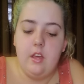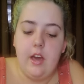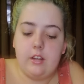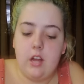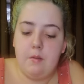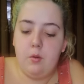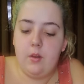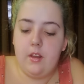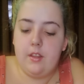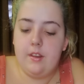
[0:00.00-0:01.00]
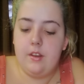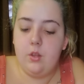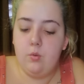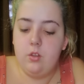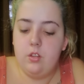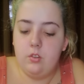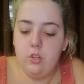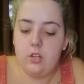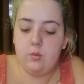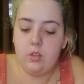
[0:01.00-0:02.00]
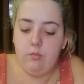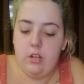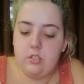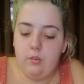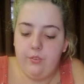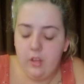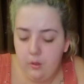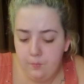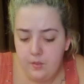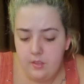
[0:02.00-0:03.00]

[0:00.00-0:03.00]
I grab it when I need a nude look with a retro fill